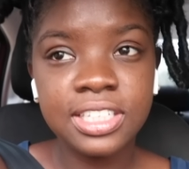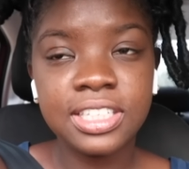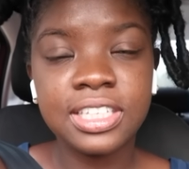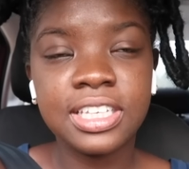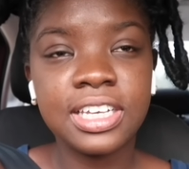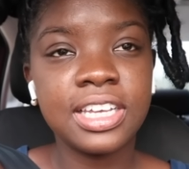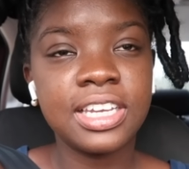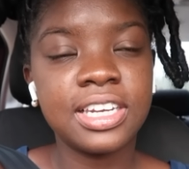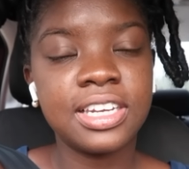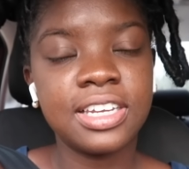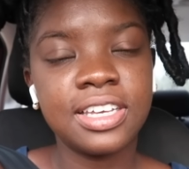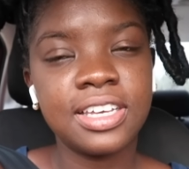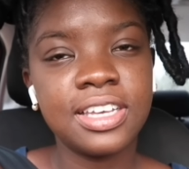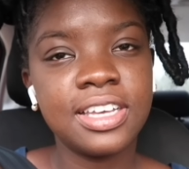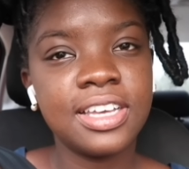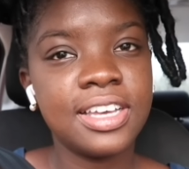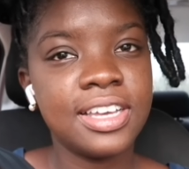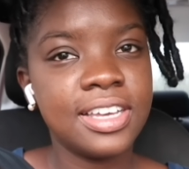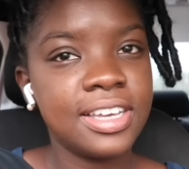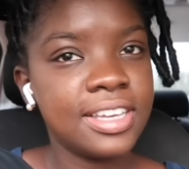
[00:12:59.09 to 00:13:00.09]

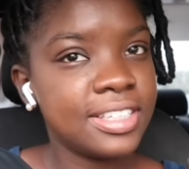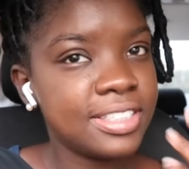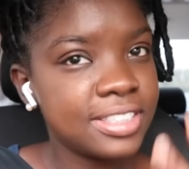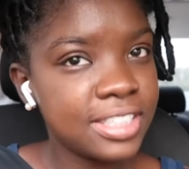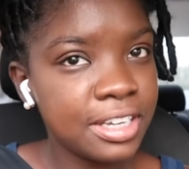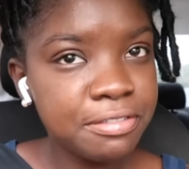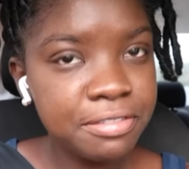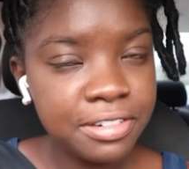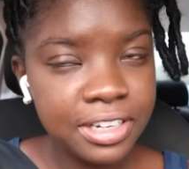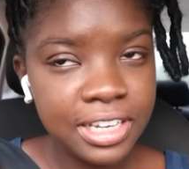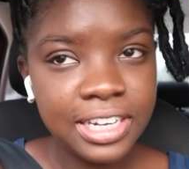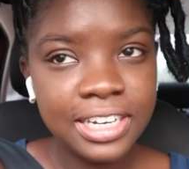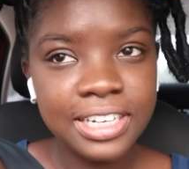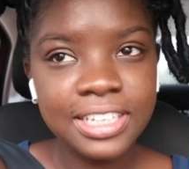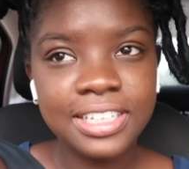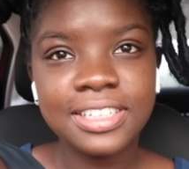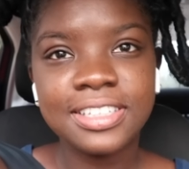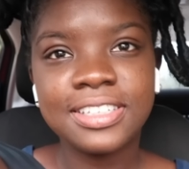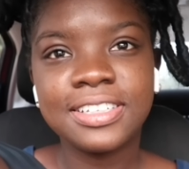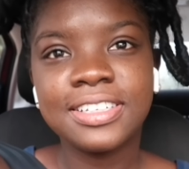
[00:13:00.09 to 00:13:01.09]
then
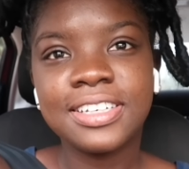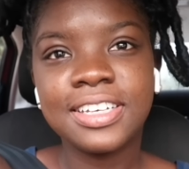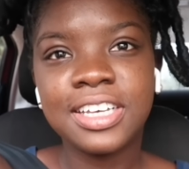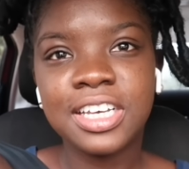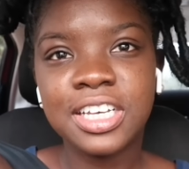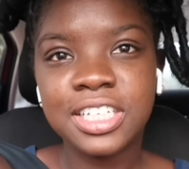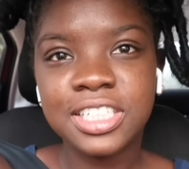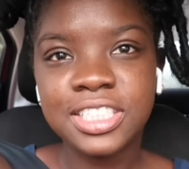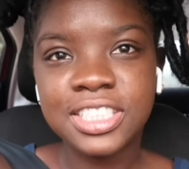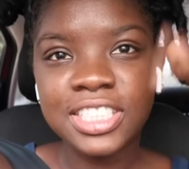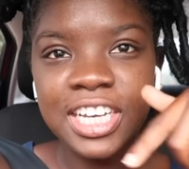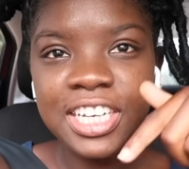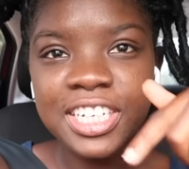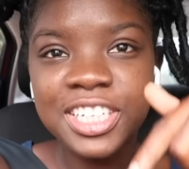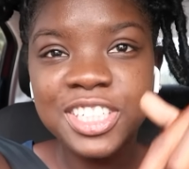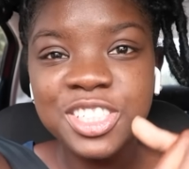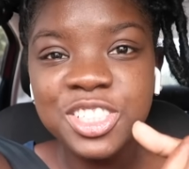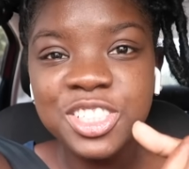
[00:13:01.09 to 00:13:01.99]
definitely check the